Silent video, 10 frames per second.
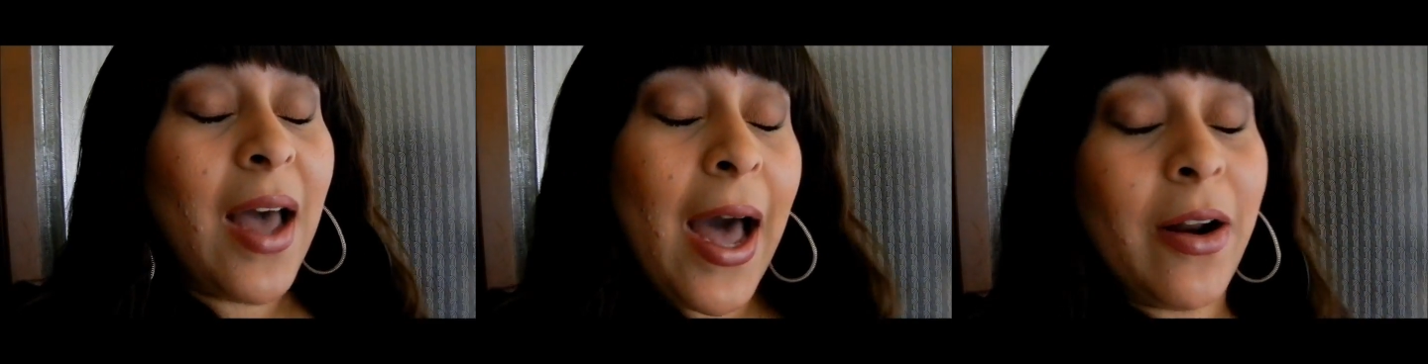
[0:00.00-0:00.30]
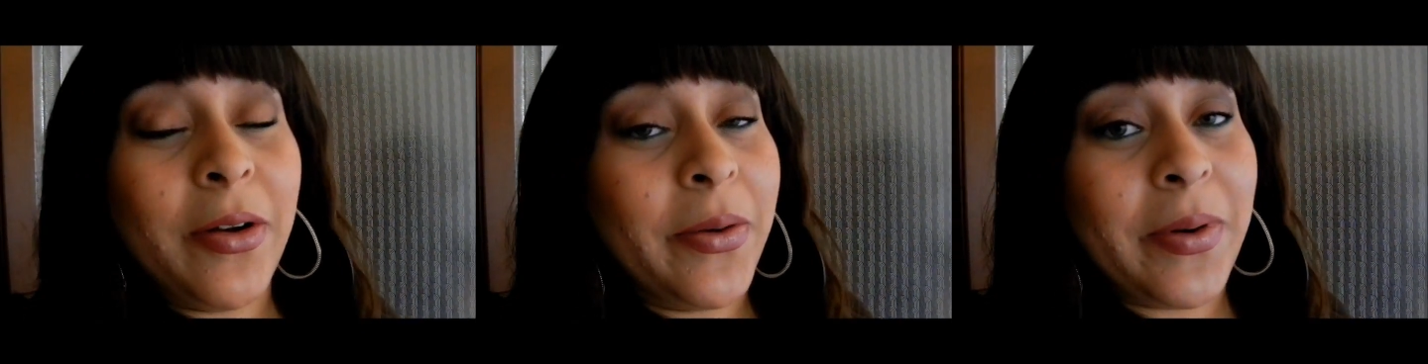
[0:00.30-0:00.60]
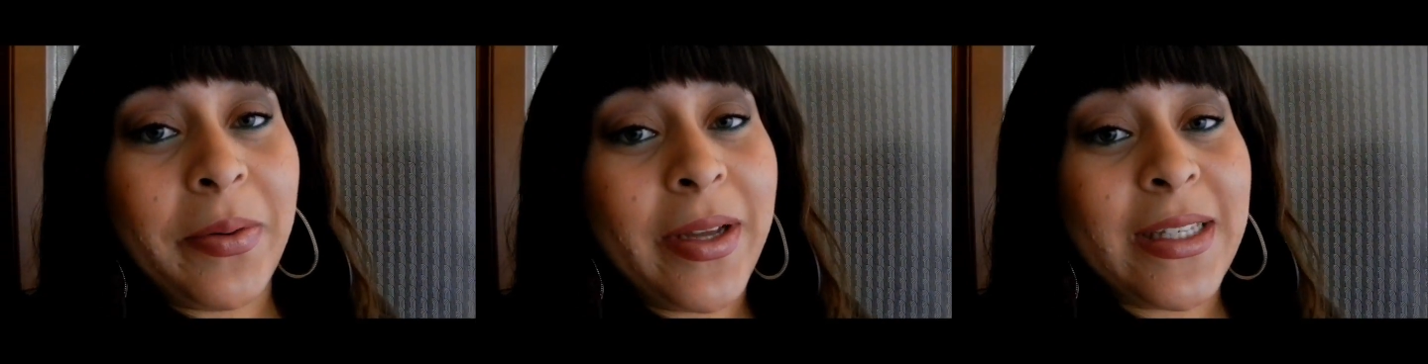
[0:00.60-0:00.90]
I don't know
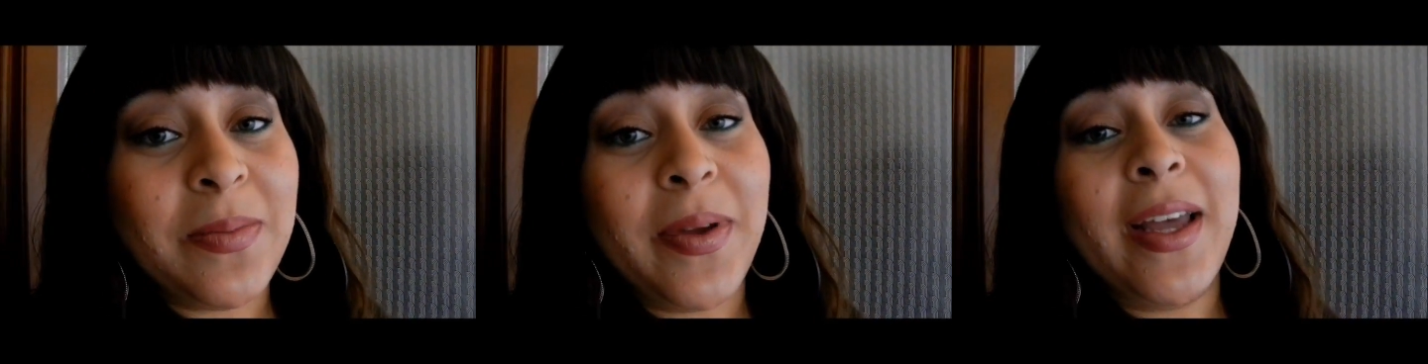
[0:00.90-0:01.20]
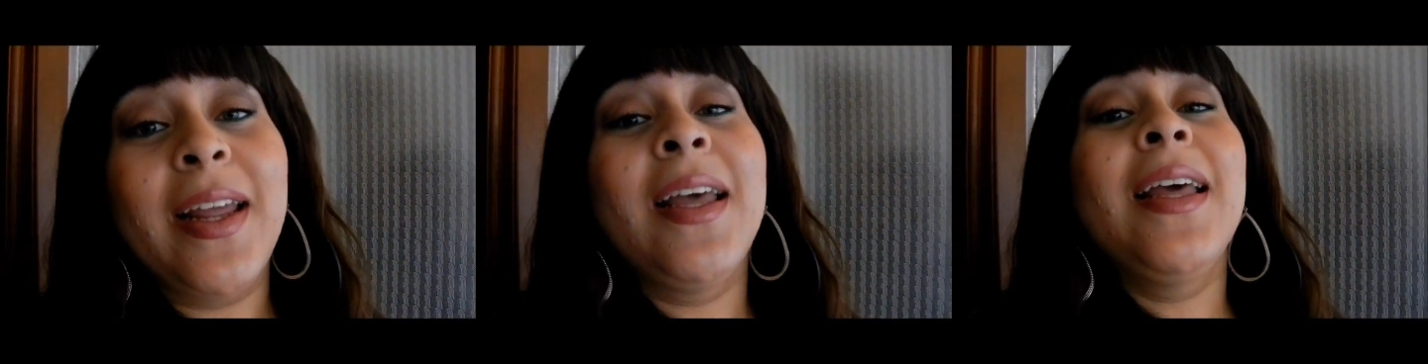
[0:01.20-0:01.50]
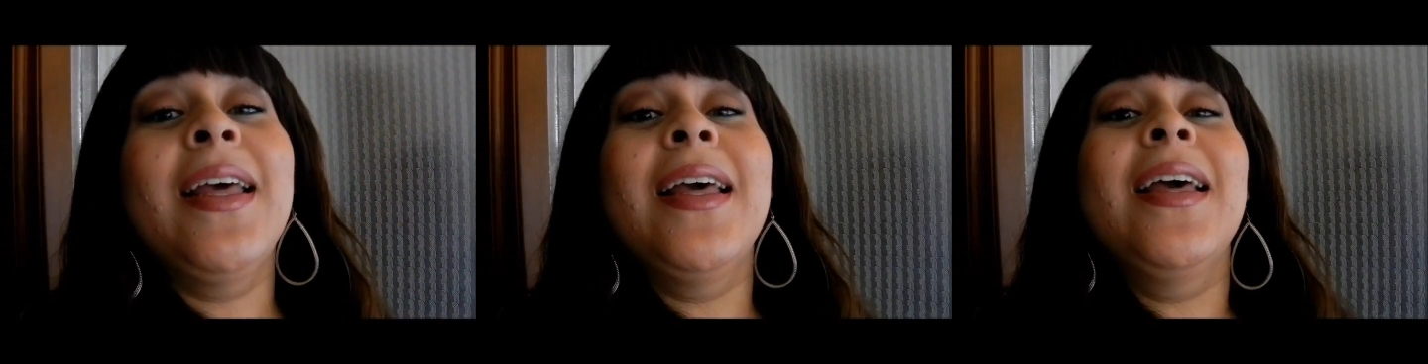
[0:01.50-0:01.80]
what it was, but
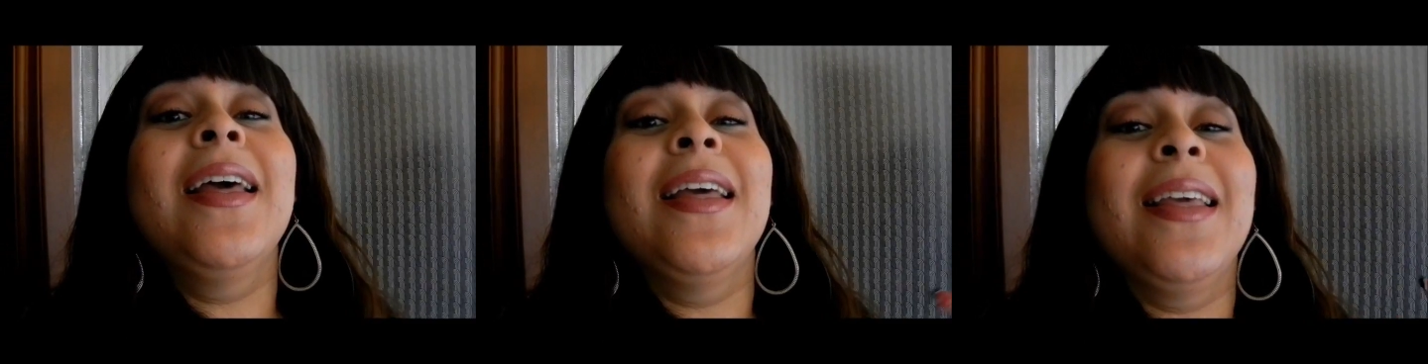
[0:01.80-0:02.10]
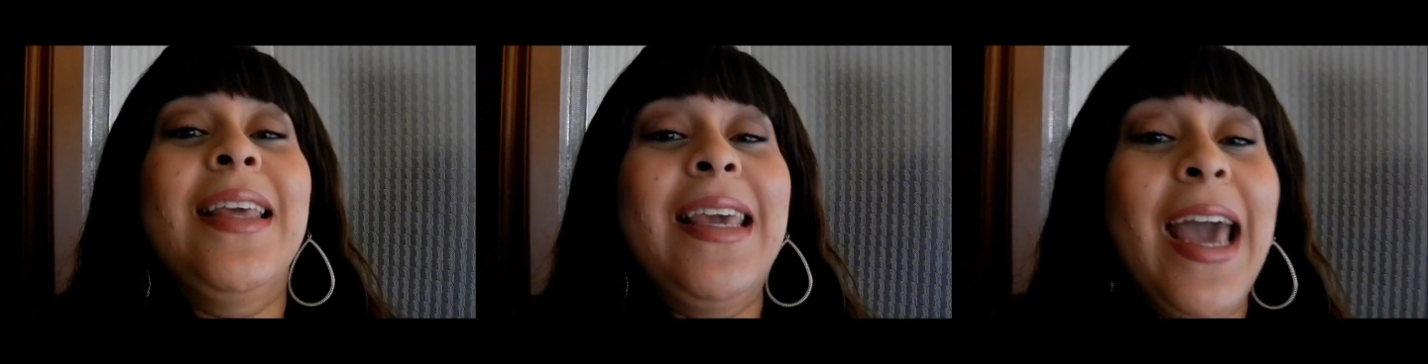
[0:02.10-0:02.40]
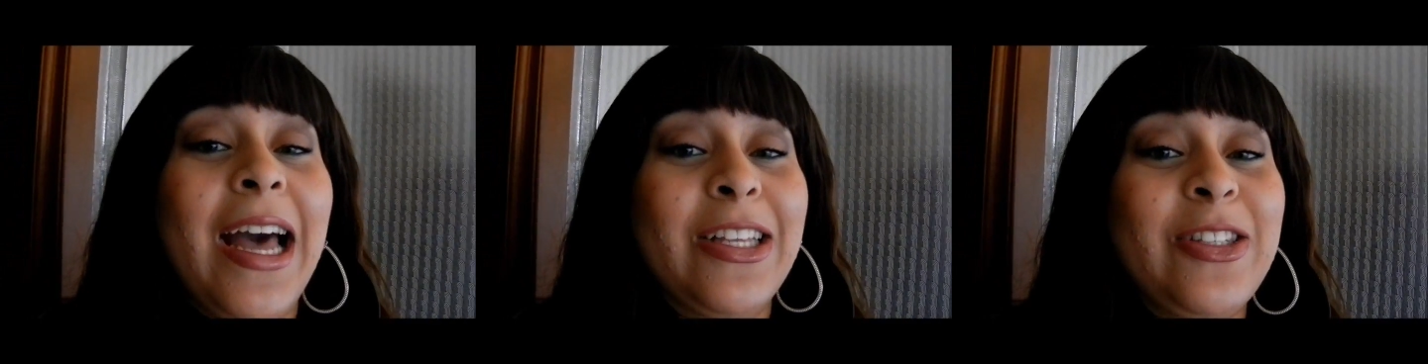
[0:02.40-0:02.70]

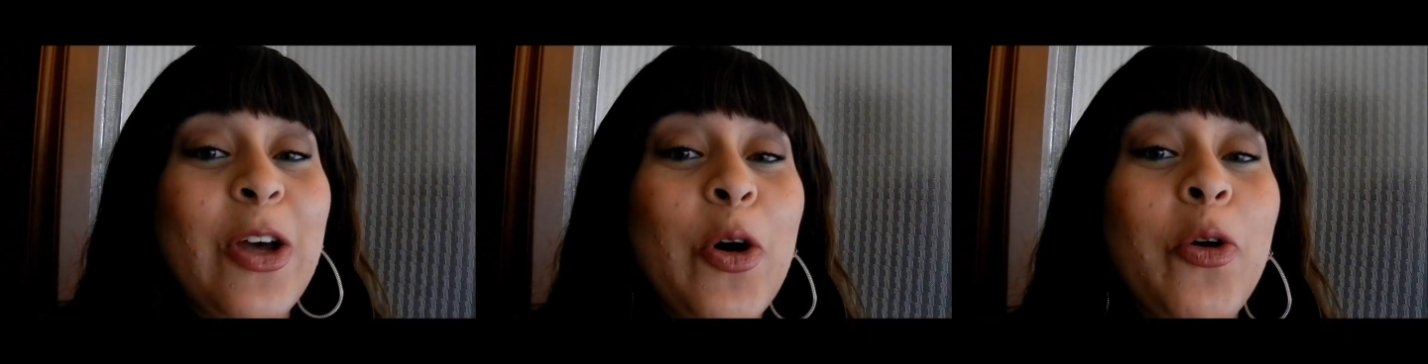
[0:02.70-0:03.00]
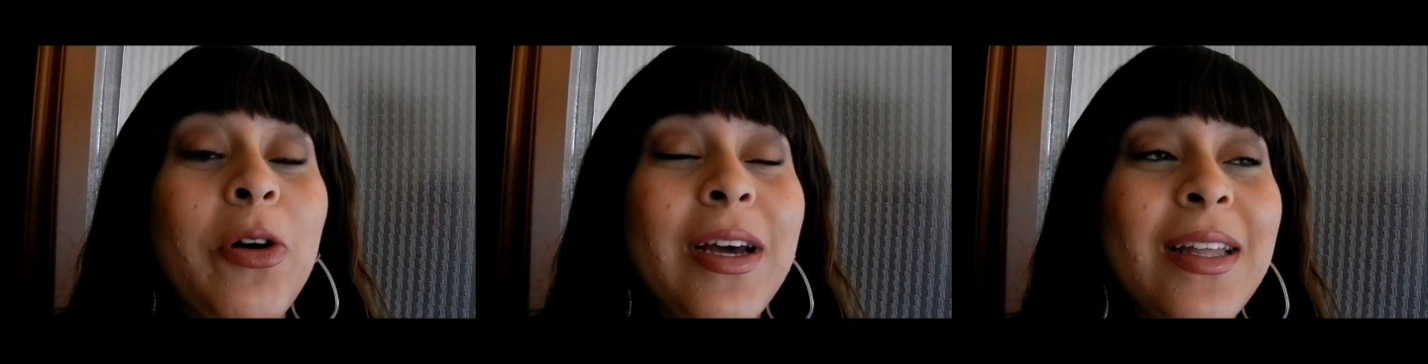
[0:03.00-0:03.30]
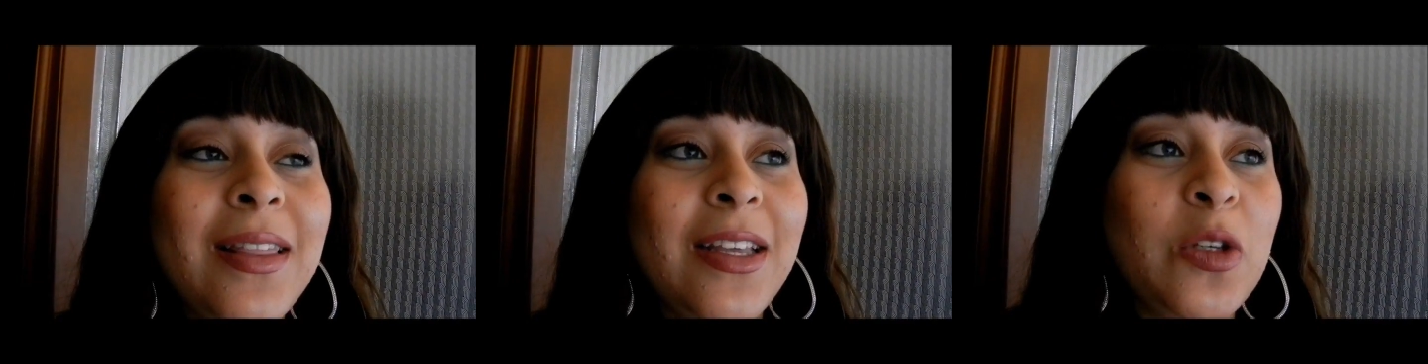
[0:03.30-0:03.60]
yeah, so
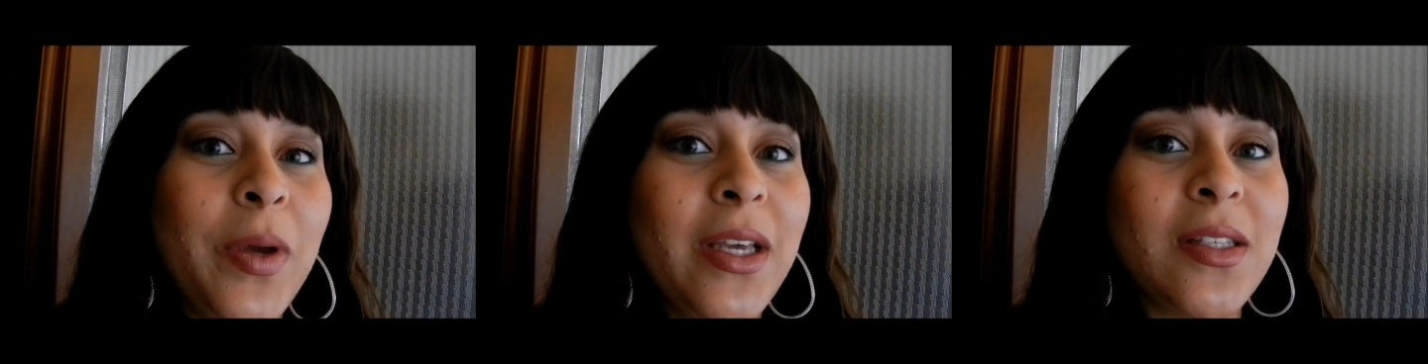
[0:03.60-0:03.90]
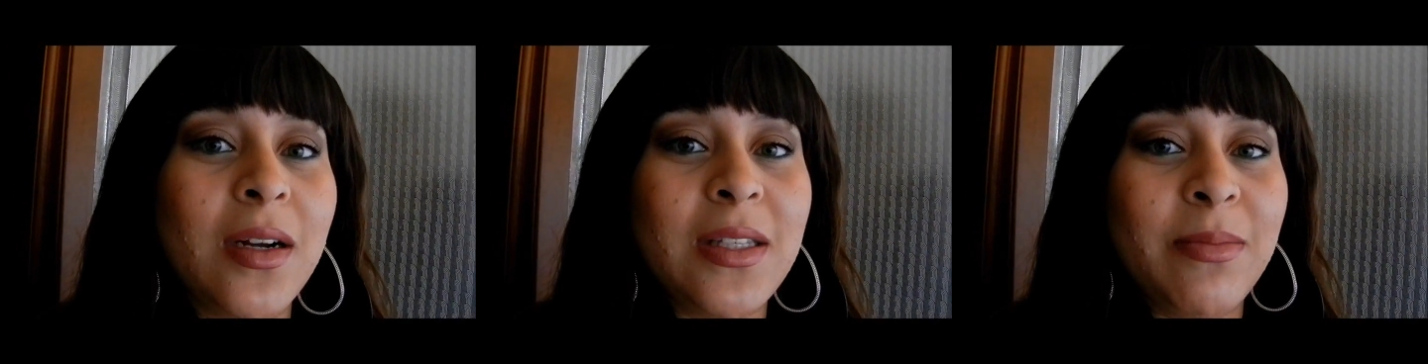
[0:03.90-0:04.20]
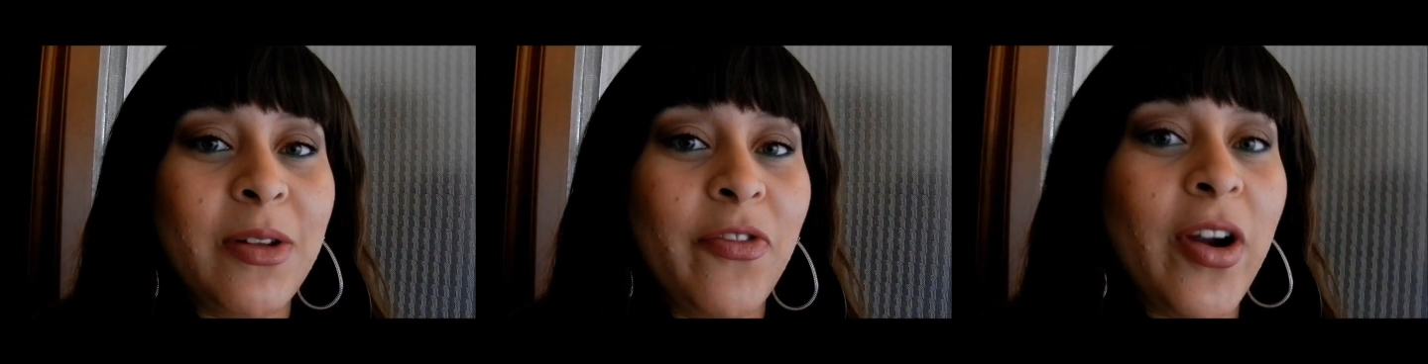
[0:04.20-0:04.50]
this week start
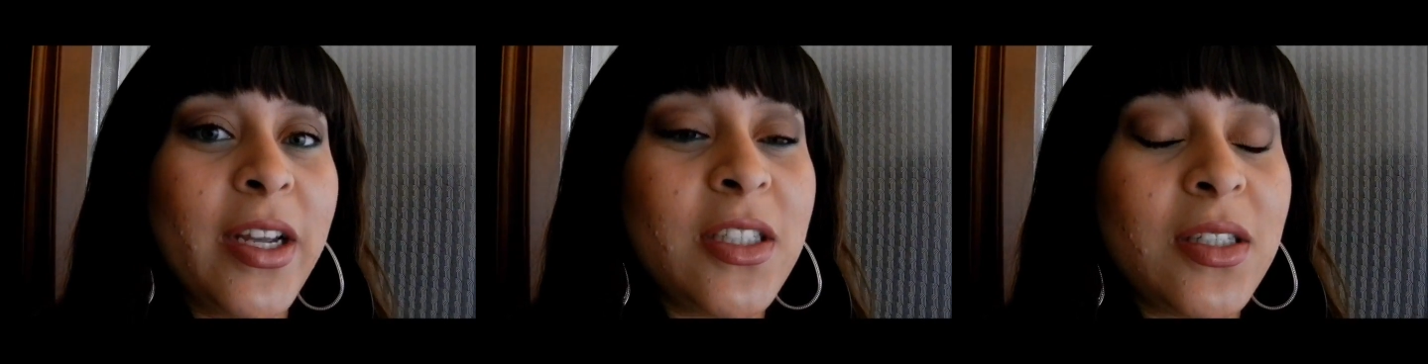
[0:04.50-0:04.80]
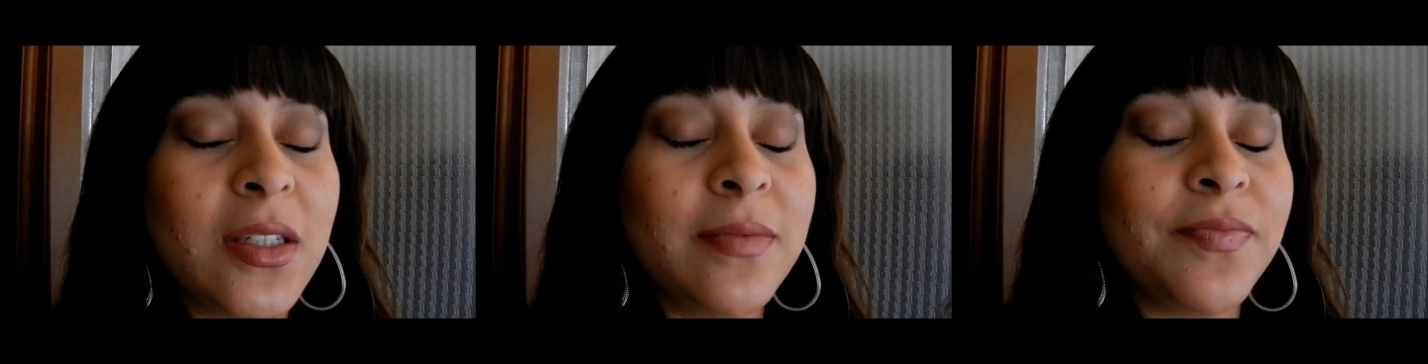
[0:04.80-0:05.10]
something fresh.